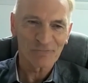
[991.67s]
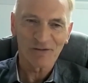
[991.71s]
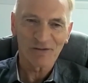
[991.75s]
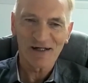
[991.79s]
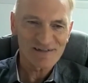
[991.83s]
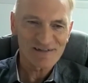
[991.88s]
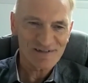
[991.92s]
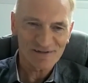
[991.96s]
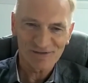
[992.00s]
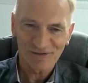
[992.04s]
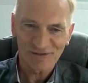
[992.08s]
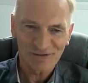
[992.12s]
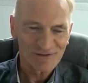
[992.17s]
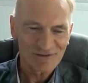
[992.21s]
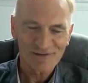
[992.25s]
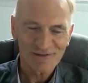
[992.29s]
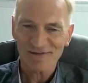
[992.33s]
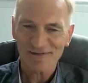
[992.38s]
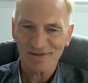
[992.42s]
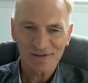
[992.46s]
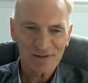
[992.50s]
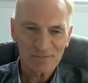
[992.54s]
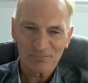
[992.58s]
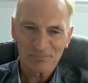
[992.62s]
the question
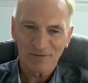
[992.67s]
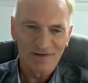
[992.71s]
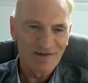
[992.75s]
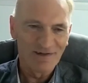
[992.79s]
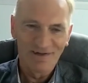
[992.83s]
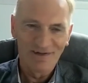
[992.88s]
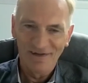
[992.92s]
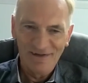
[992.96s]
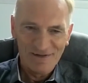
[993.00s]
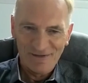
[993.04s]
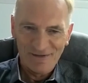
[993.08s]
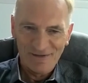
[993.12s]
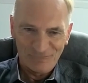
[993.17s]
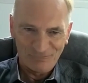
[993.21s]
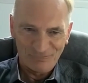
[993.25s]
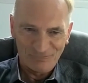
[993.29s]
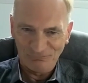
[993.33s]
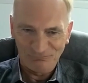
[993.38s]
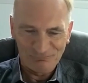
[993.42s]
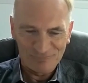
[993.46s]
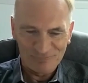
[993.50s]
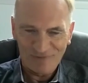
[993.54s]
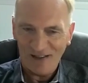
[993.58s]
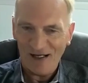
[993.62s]
honestly, but
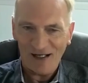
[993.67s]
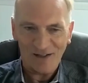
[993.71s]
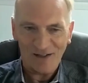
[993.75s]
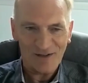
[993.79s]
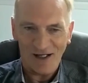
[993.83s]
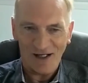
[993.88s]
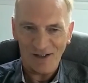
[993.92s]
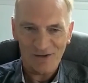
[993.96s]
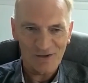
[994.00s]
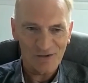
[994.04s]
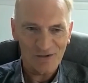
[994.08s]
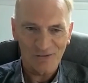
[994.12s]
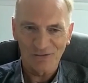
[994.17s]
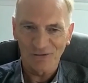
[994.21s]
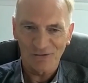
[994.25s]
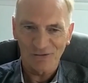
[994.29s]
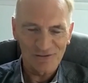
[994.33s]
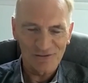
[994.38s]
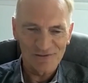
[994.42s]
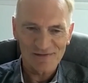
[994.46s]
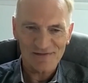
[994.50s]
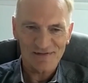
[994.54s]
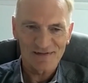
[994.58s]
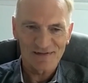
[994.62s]
I couldn't
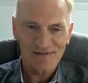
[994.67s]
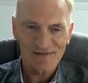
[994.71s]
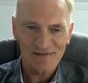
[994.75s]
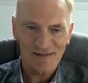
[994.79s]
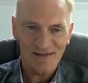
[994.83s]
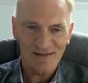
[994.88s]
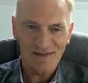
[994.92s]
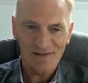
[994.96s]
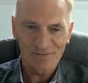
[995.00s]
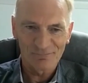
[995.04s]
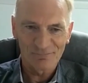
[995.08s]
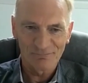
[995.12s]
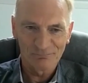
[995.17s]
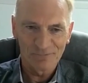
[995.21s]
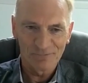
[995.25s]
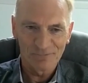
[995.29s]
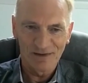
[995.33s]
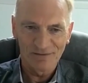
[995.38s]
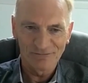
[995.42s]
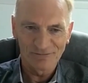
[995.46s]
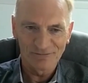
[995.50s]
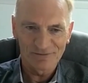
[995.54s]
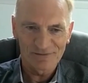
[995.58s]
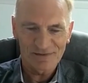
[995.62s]
honestly say.
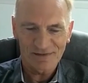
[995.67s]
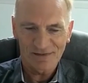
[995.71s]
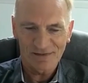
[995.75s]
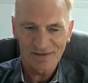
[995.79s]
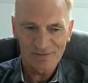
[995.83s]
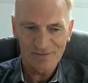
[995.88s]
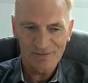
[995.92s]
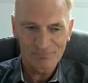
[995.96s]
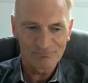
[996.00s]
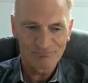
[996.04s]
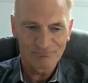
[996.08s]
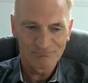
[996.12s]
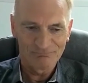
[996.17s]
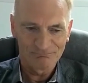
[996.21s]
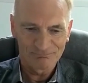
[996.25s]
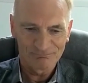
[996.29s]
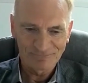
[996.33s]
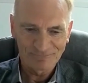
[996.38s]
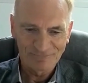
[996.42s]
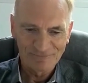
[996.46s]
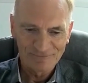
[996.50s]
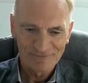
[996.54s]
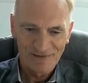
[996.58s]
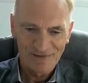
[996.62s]
But
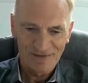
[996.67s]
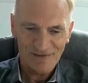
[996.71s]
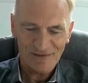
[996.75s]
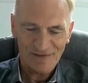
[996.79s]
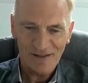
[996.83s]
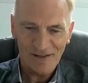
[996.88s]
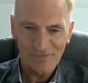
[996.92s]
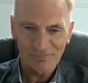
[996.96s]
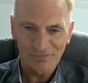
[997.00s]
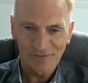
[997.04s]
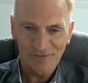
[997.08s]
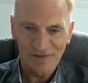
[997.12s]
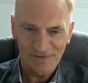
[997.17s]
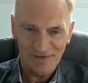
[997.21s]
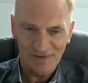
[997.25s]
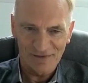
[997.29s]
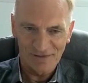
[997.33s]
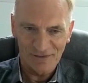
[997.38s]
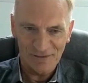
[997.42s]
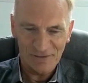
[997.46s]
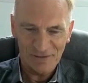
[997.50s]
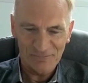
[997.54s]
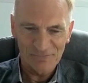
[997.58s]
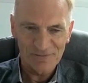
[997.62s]
thankfully, it
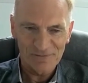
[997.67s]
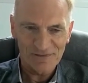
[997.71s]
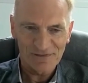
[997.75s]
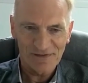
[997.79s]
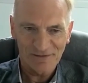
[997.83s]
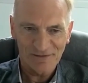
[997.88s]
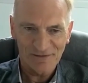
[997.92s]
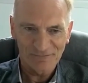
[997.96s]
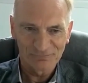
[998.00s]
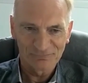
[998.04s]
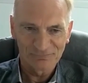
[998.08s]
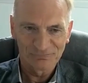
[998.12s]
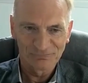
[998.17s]
didn't come to that.